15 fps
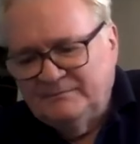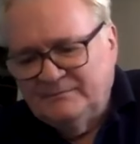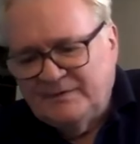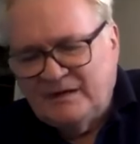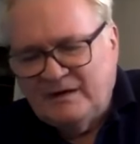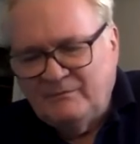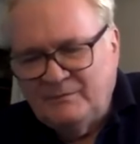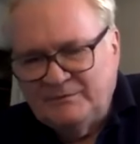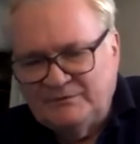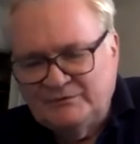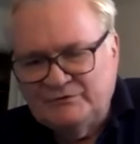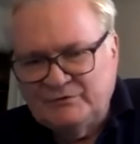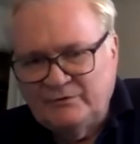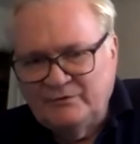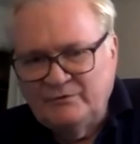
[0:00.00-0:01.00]
but I want to
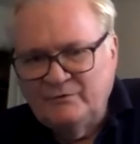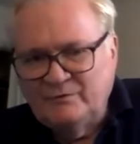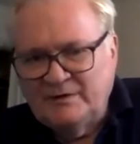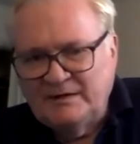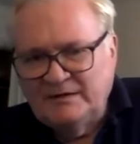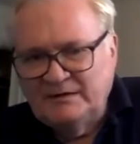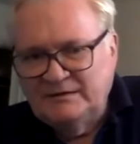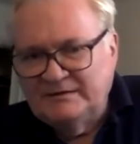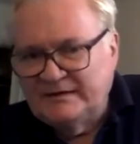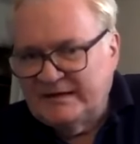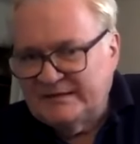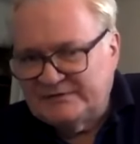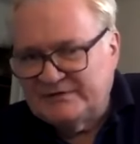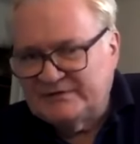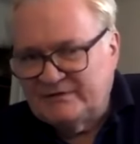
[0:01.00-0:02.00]
show you a
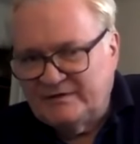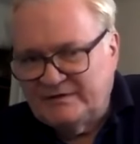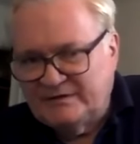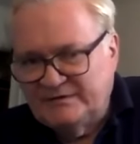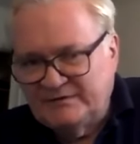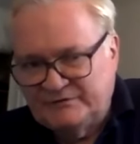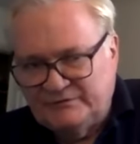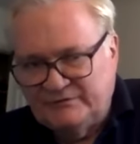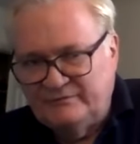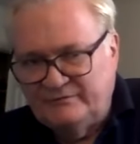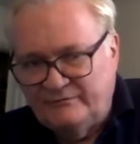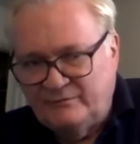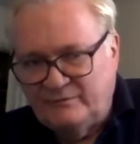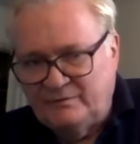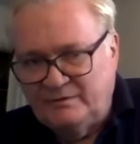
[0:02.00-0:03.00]
necessary condition
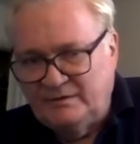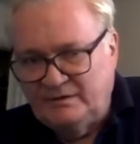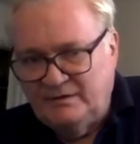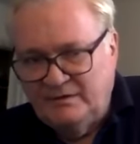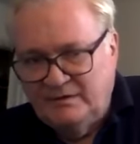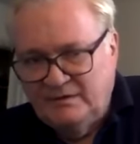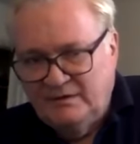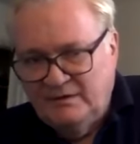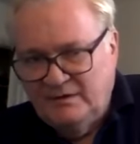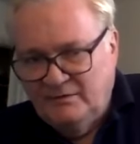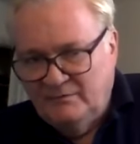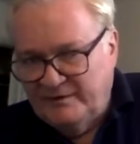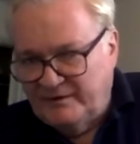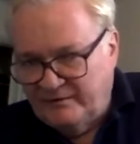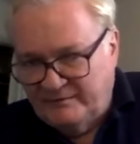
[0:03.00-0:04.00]
for the
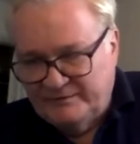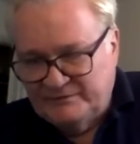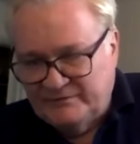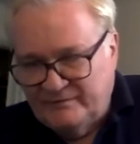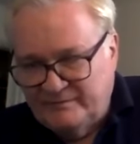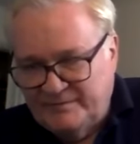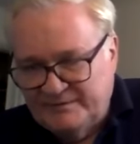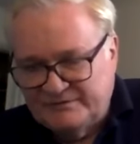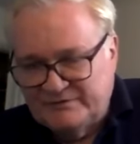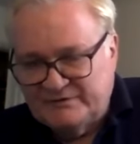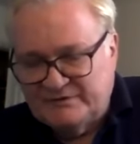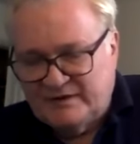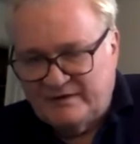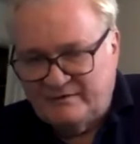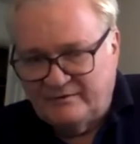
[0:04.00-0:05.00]
recurrence of the
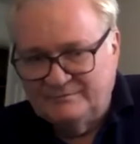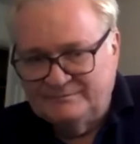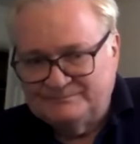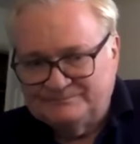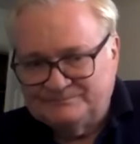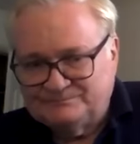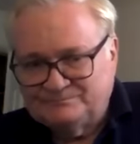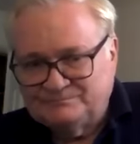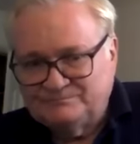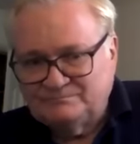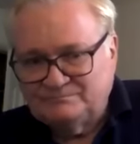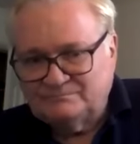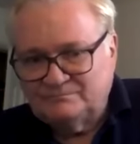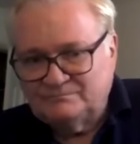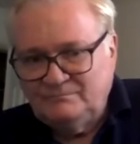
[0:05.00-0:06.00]
business cycle,
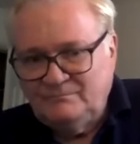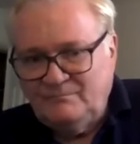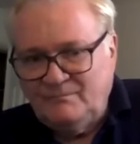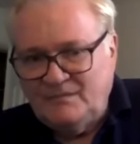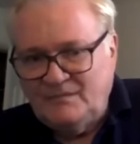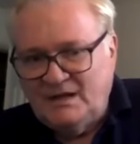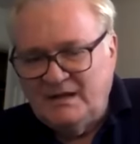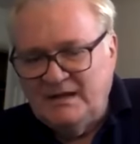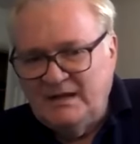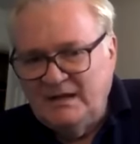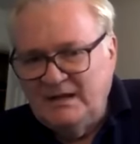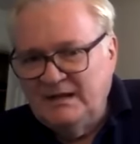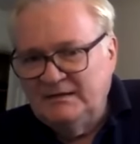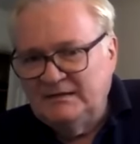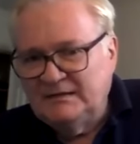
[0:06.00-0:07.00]

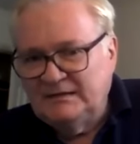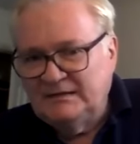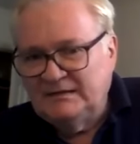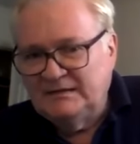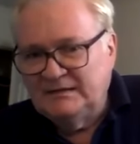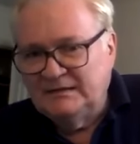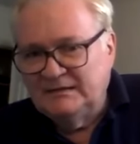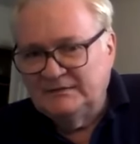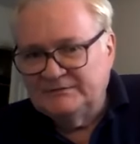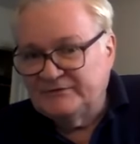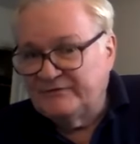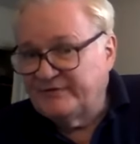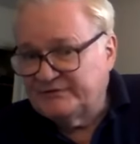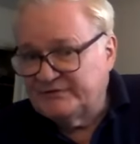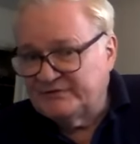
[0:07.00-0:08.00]
and a
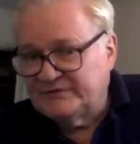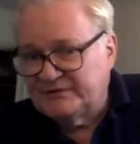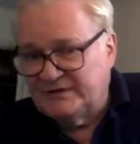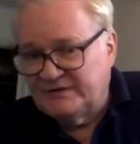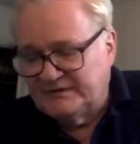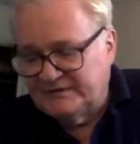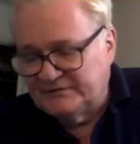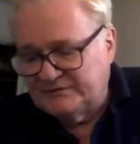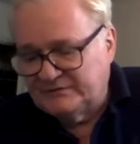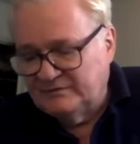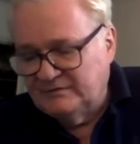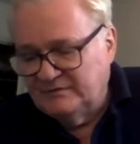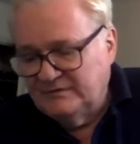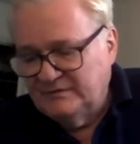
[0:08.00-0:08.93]
sufficiency condition.